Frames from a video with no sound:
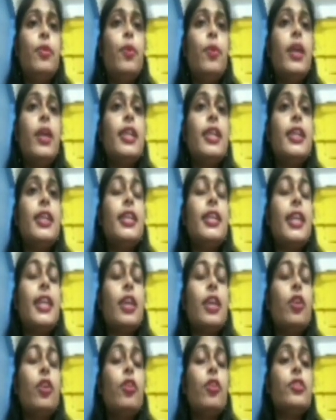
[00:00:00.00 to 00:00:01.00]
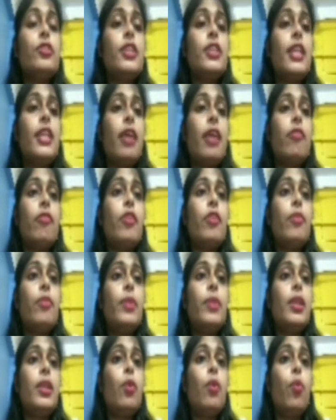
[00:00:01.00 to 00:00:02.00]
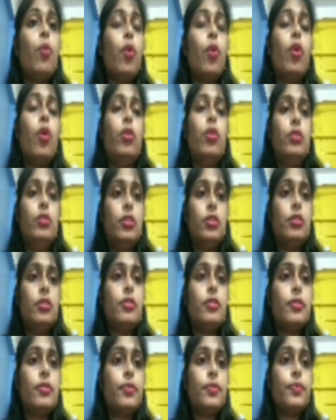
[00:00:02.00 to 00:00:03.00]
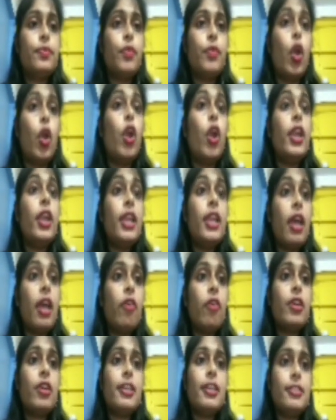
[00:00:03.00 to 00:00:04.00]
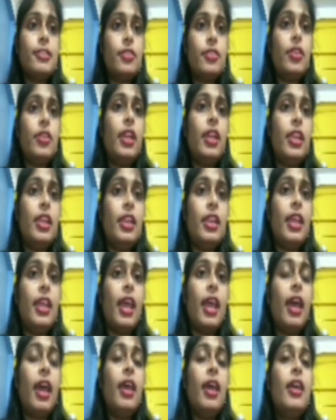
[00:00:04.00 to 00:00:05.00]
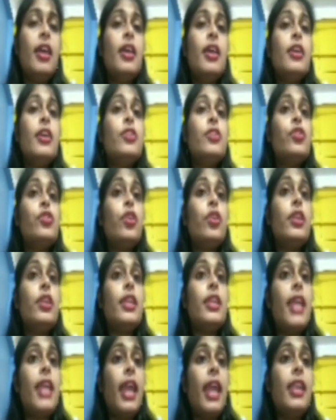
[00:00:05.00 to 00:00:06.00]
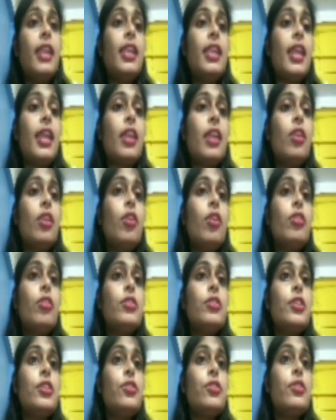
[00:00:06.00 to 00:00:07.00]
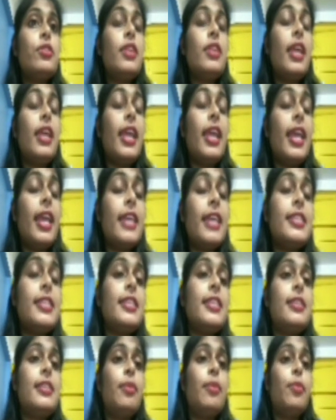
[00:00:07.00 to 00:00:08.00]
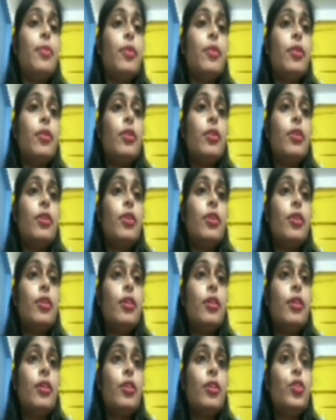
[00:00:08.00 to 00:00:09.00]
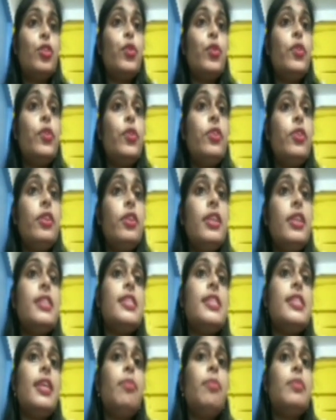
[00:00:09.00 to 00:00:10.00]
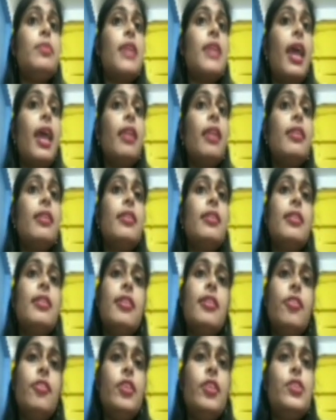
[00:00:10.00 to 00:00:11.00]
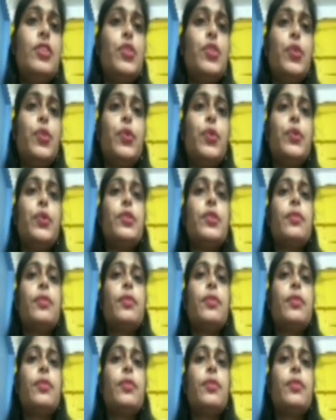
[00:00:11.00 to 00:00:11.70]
What are the technology developed in the world or in our country India? So that technology should accessible to receive that resource.